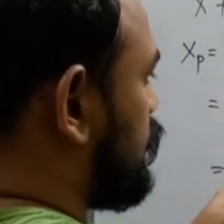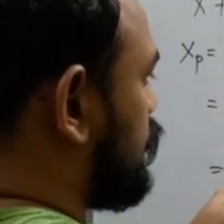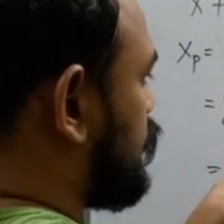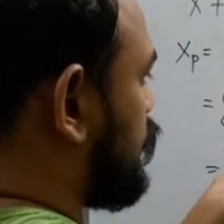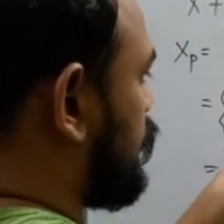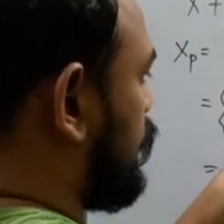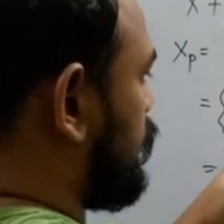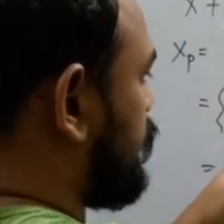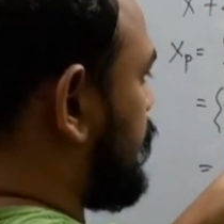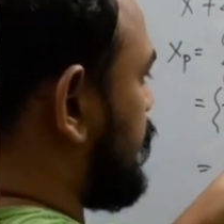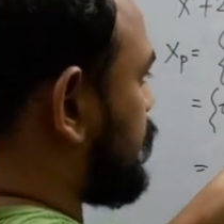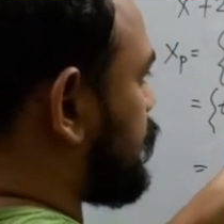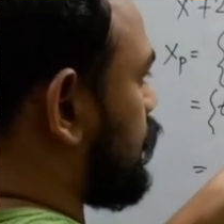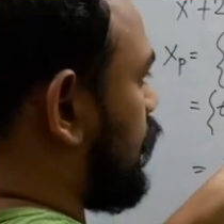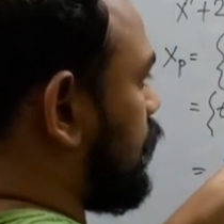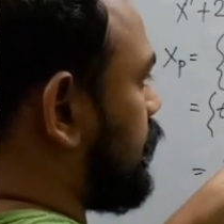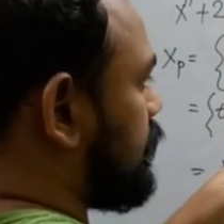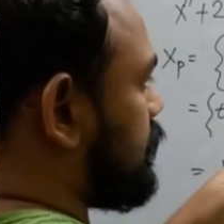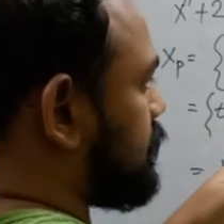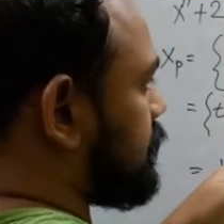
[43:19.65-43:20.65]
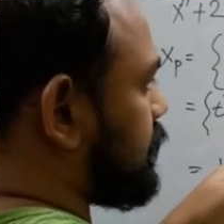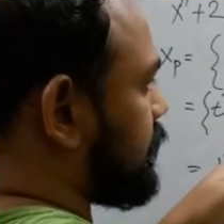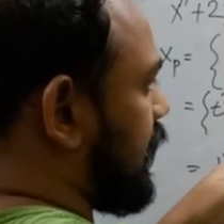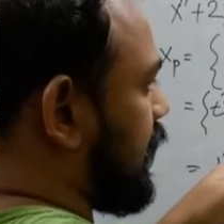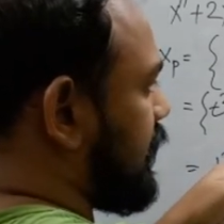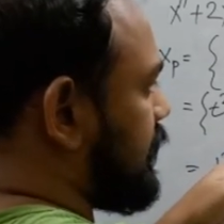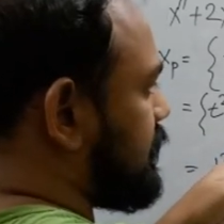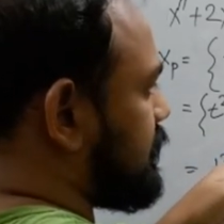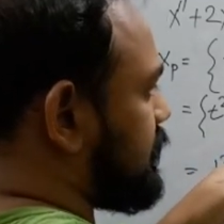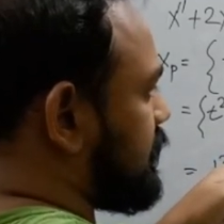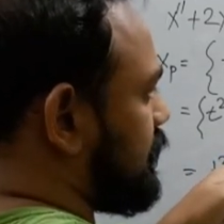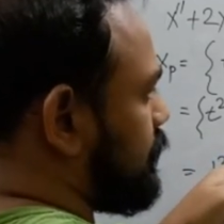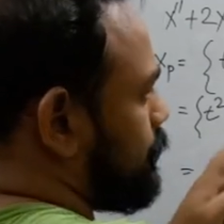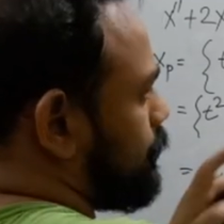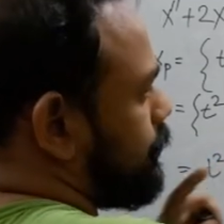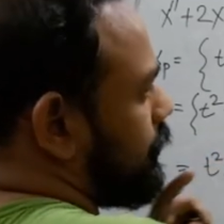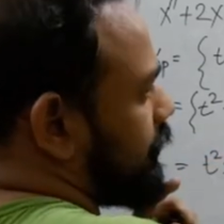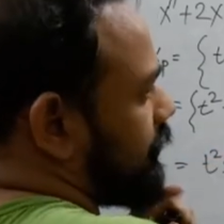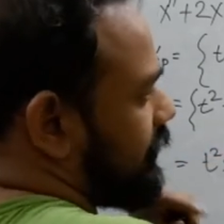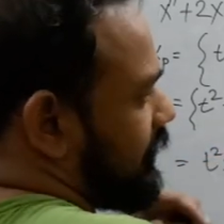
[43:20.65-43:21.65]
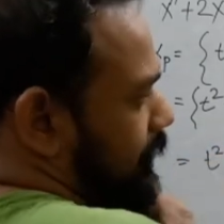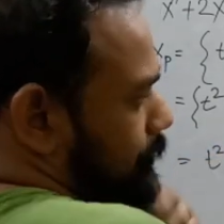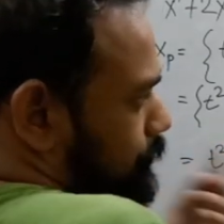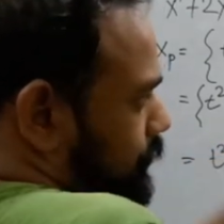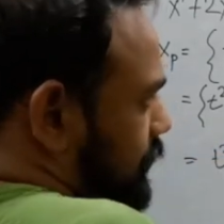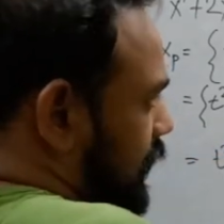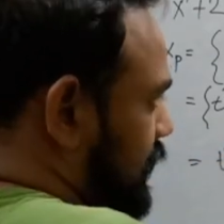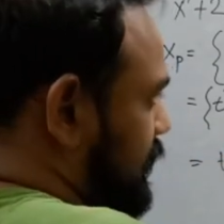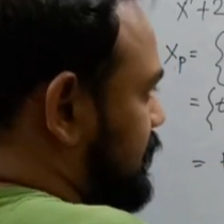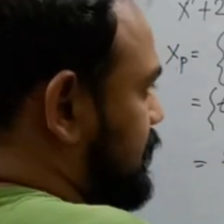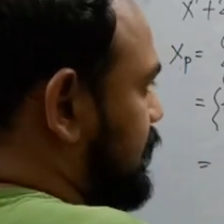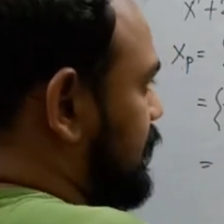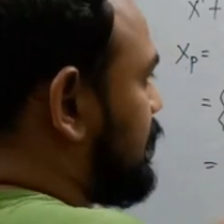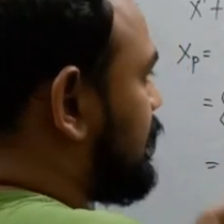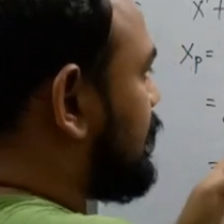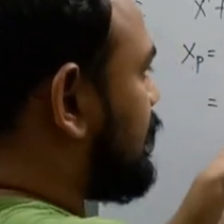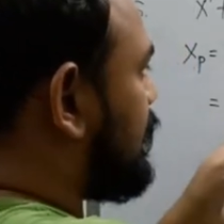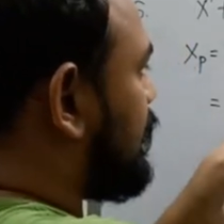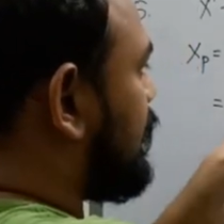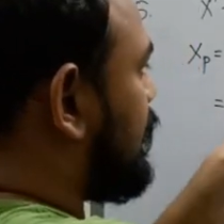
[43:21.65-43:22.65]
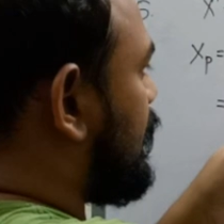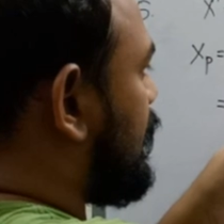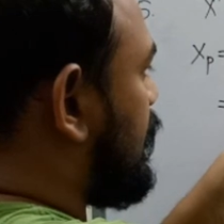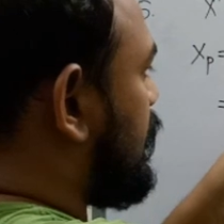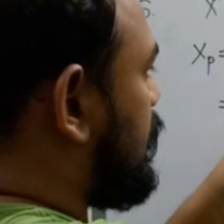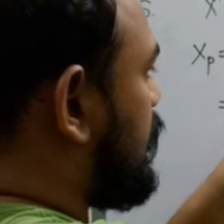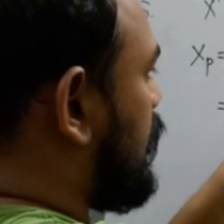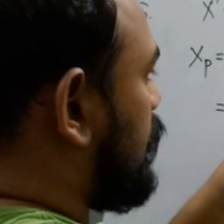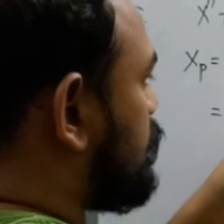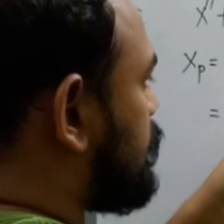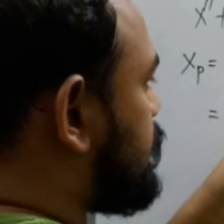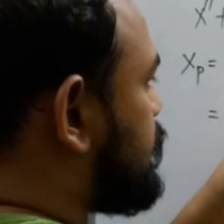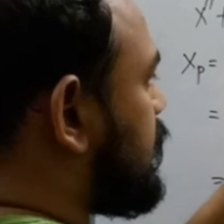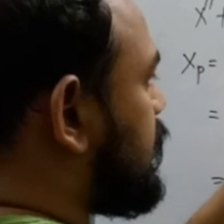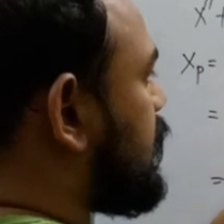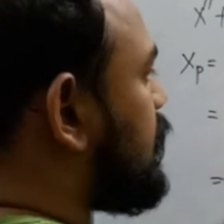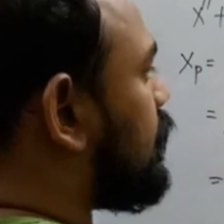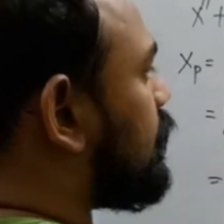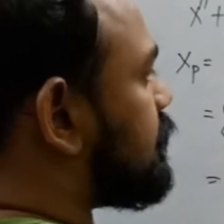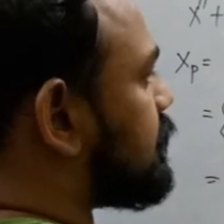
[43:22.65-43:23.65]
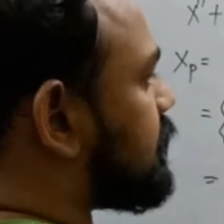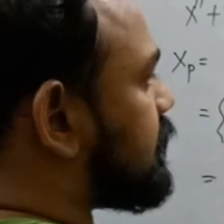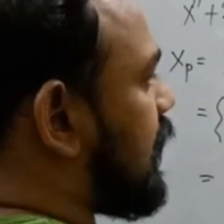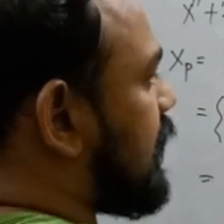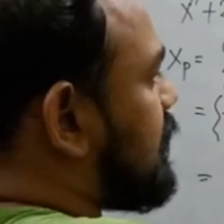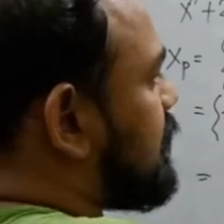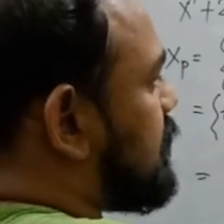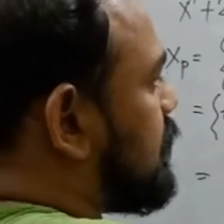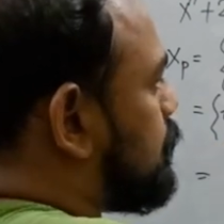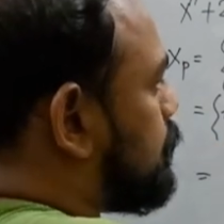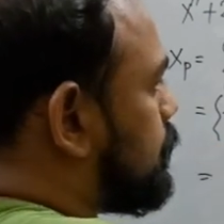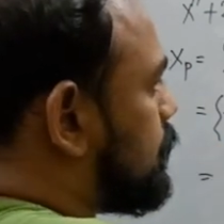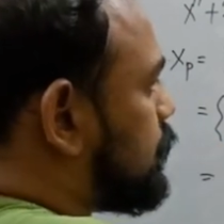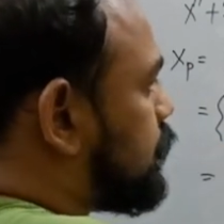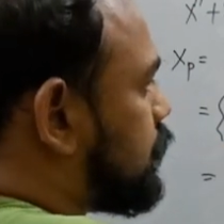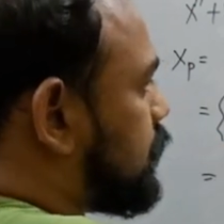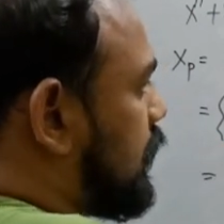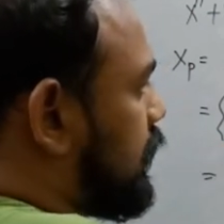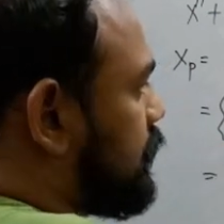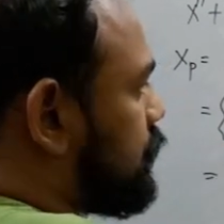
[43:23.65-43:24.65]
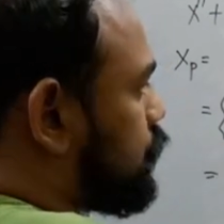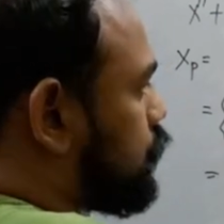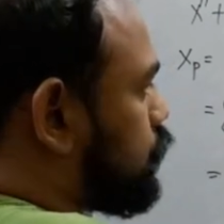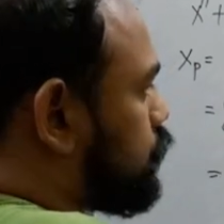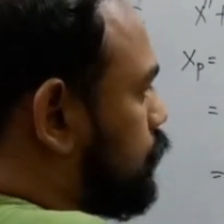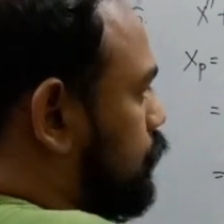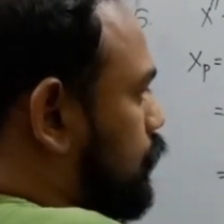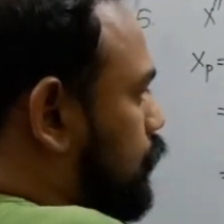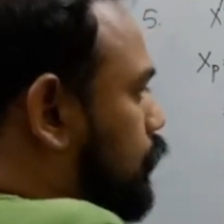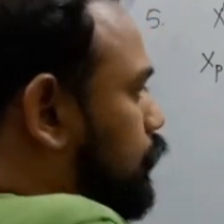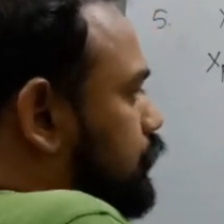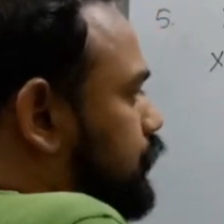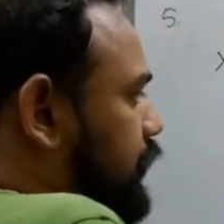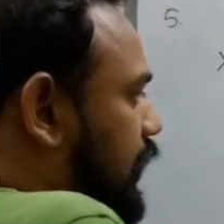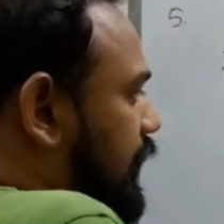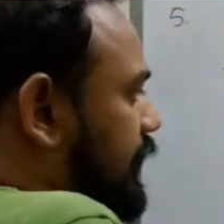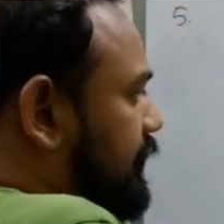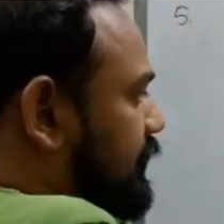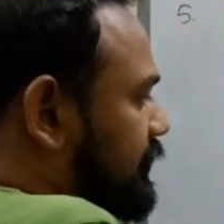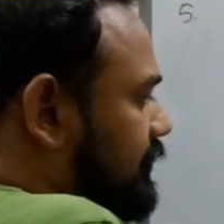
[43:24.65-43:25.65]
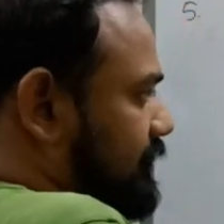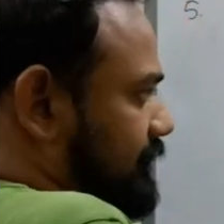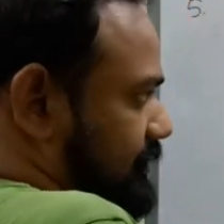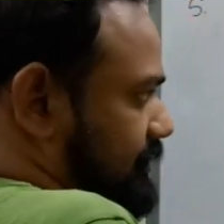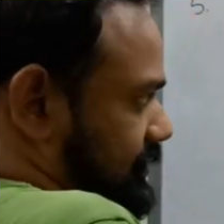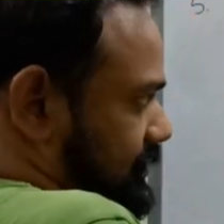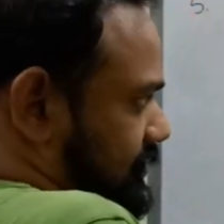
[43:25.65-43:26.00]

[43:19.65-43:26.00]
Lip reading: So this on sine t will keep sine t. Now d on sine t will change to cosine.